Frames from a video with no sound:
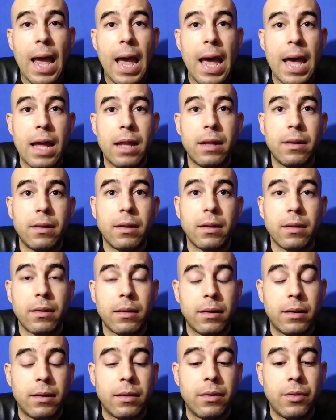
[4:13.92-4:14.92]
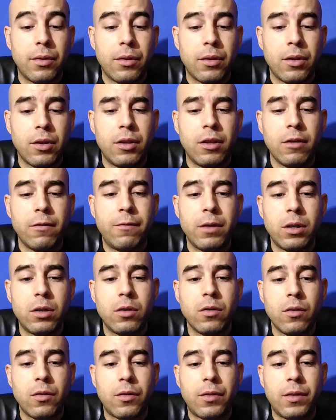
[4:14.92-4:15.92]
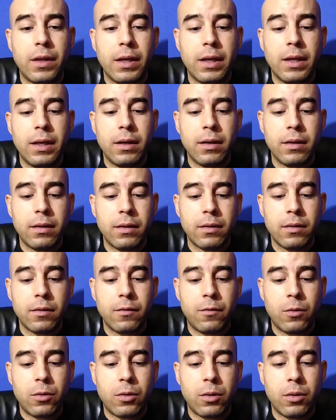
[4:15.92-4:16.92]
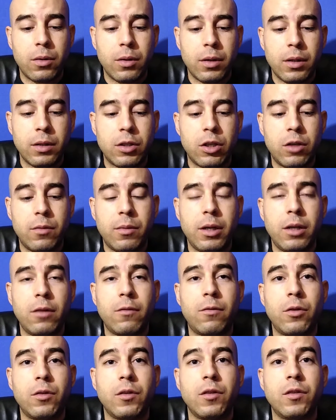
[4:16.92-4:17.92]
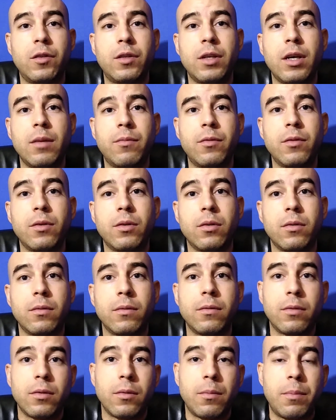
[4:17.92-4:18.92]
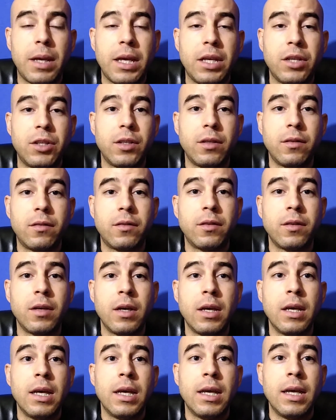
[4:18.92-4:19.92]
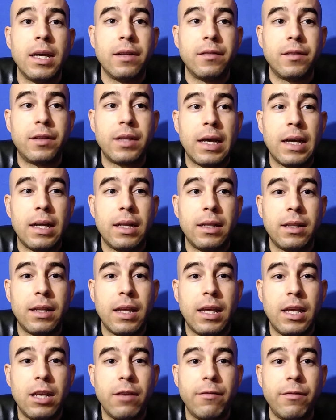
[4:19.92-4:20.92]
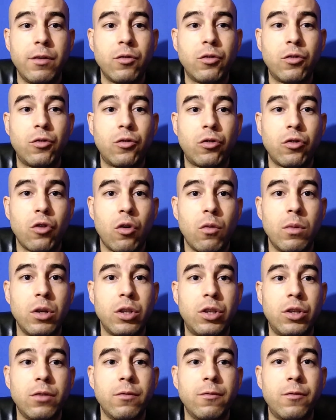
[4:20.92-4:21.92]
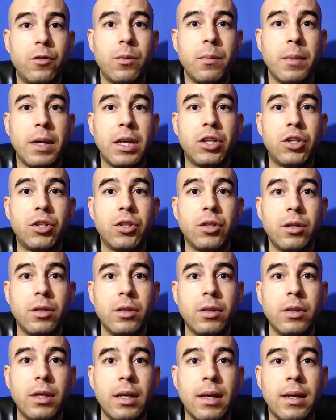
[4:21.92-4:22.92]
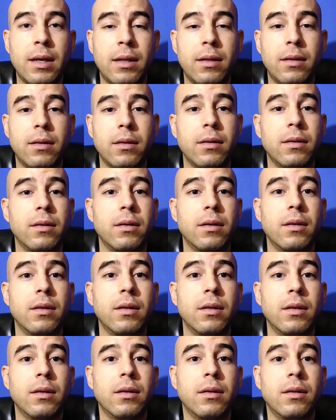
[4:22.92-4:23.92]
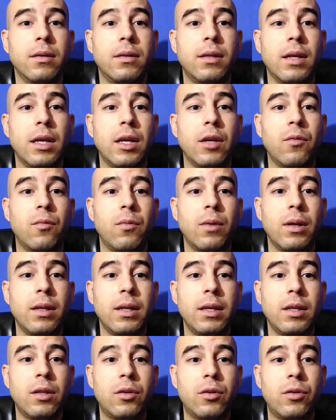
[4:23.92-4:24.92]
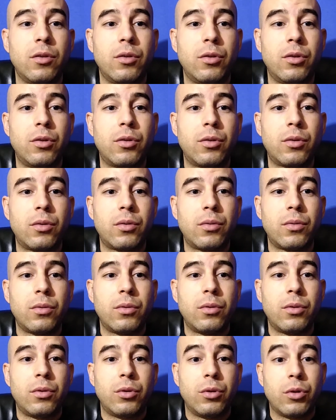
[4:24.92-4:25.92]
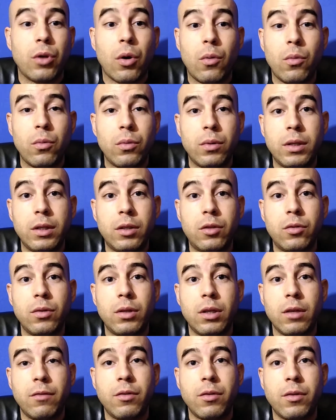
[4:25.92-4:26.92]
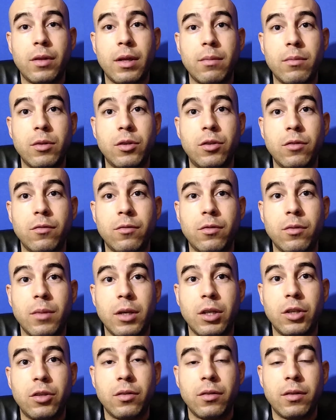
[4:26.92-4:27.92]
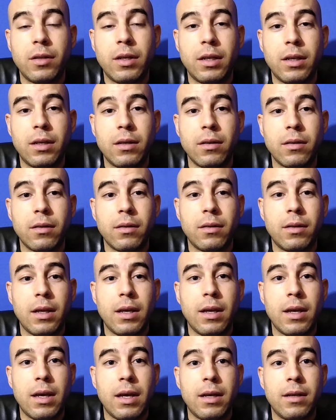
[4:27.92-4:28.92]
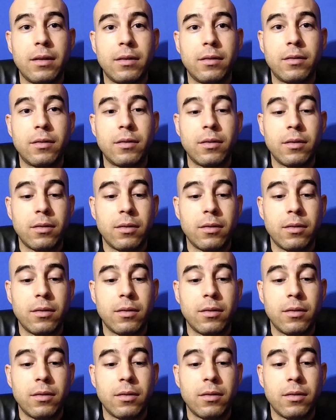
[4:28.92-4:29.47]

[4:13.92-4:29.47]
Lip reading: And the difficult thing for interpreting for this type of patients is that they give you so much information, and they really don't need to give you that much information. Like they ask,